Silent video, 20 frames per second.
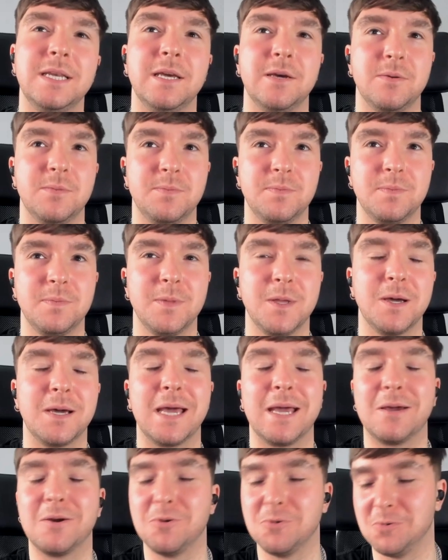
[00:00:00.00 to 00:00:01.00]
do?
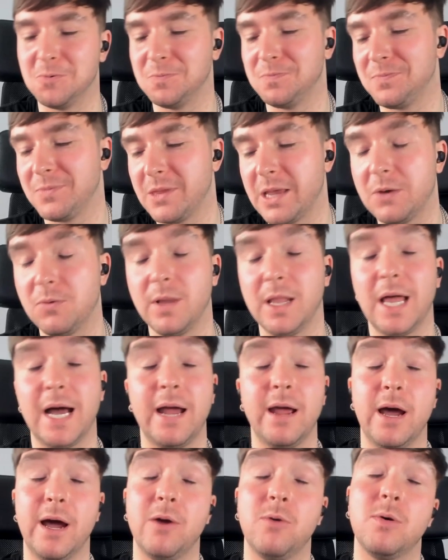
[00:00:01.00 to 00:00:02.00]
Okay, cool. Oh, well, I,
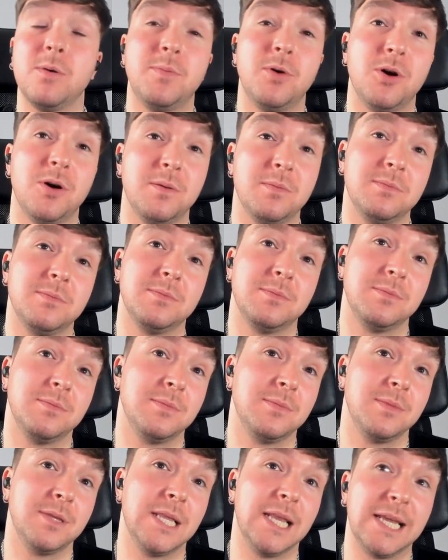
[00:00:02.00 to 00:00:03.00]
I will put
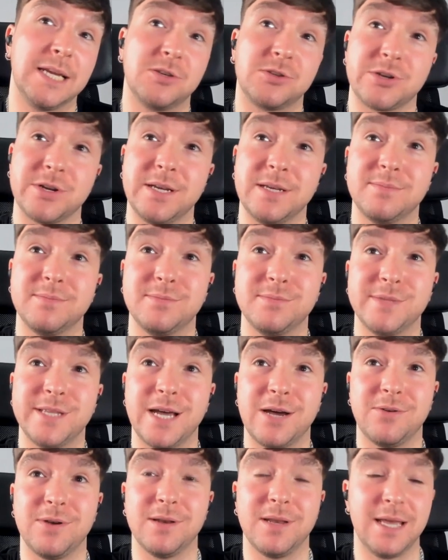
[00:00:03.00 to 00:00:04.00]
the link tree
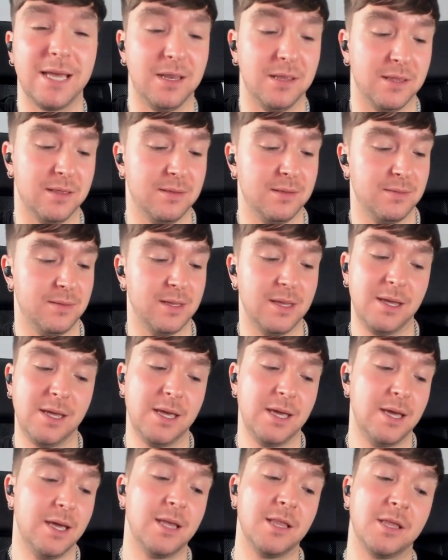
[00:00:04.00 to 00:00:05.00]
down in
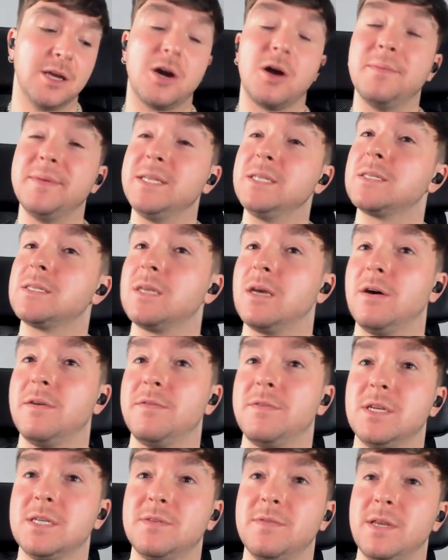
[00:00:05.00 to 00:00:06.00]
the comments of
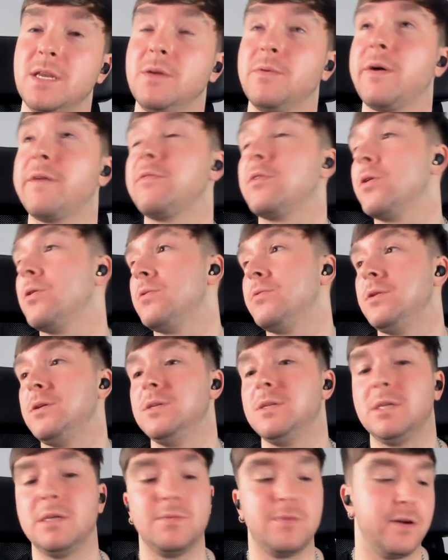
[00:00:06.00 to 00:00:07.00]
this video, whether you're on
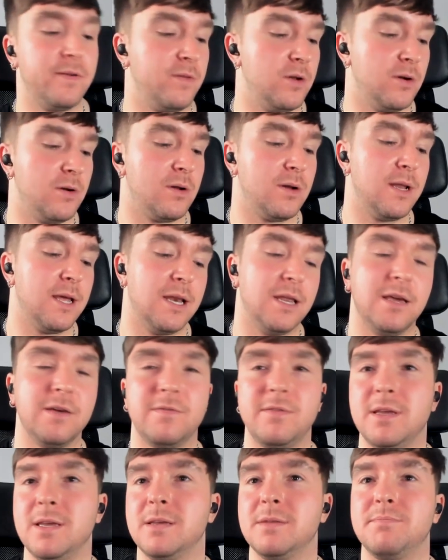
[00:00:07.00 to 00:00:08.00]
YouTube or whether you're on any of
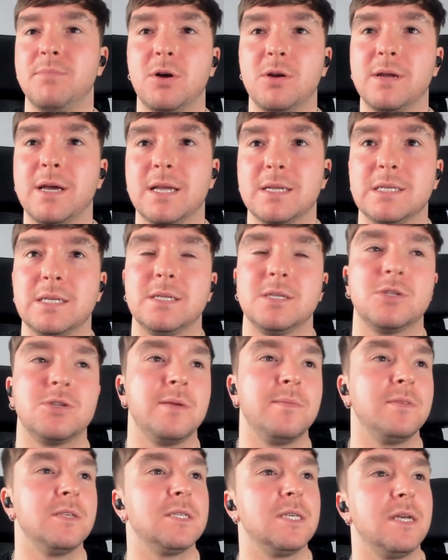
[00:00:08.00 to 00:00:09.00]
the podcasting
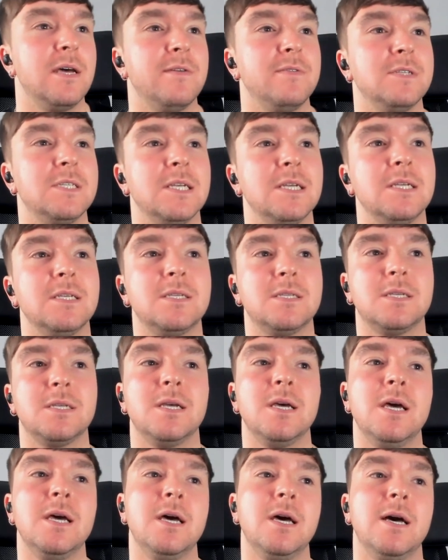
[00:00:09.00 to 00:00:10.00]
streaming services,
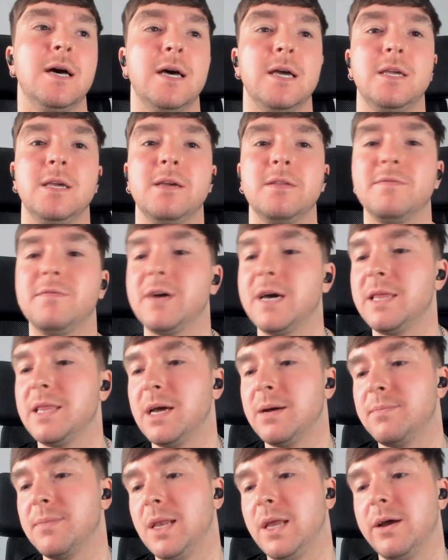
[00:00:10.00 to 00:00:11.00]
Thank uh, you. you can find
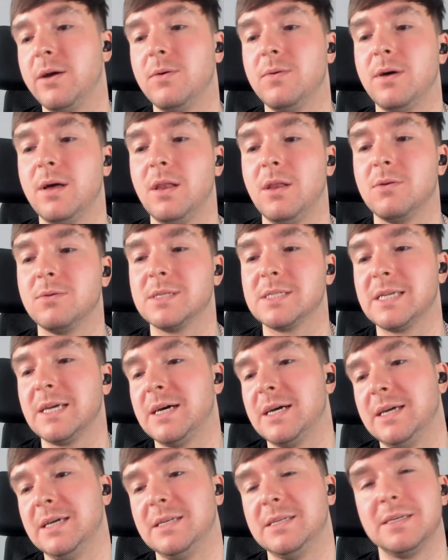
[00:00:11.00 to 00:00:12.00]
that below
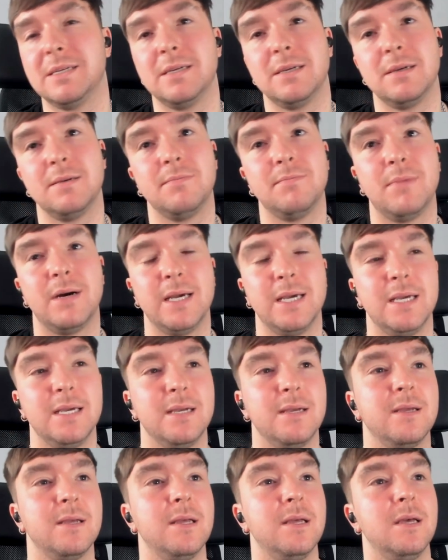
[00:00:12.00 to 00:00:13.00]
alongside my
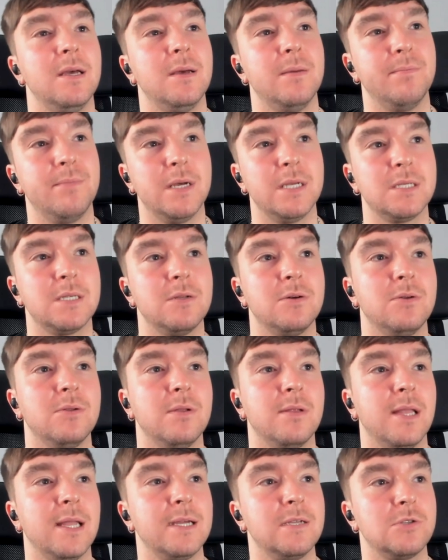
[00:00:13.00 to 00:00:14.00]

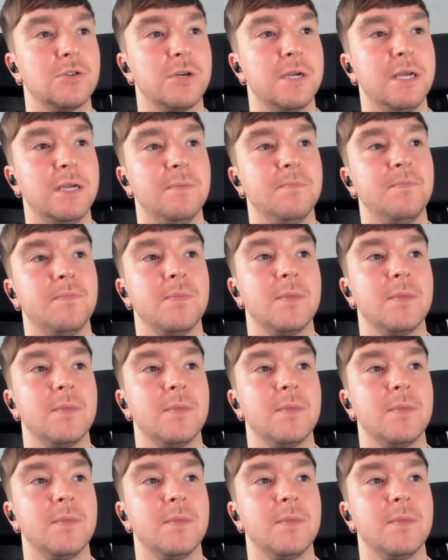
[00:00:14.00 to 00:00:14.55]
personal link tree.